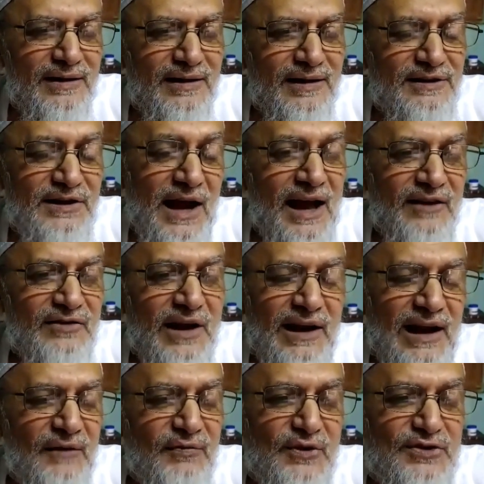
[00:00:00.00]
They asked
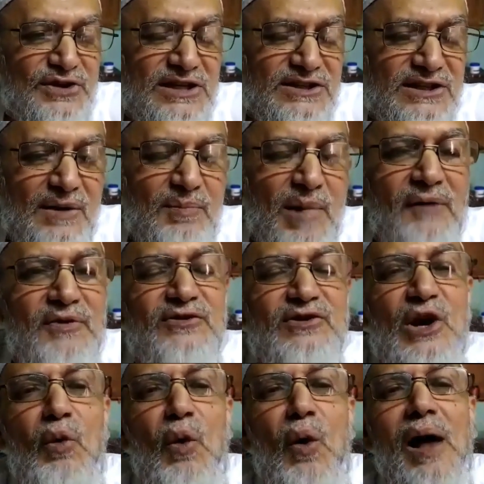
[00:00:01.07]
Allah for sins and maaf. He said,
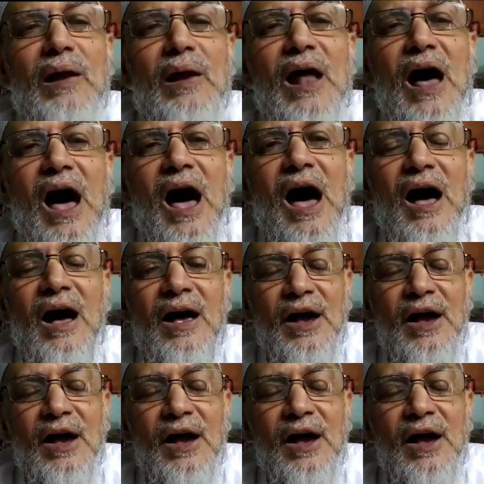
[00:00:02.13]
oh Allah,